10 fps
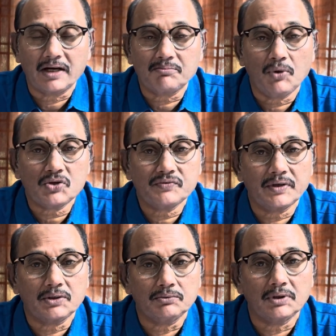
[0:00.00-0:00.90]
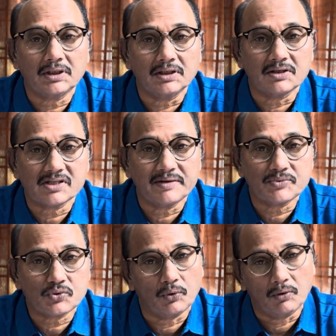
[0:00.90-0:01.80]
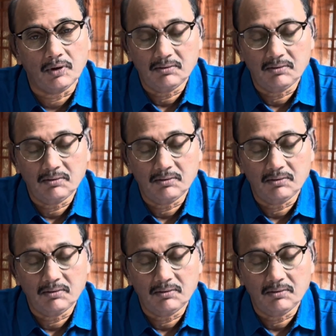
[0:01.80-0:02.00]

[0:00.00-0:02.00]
atmosphere to work in the same school.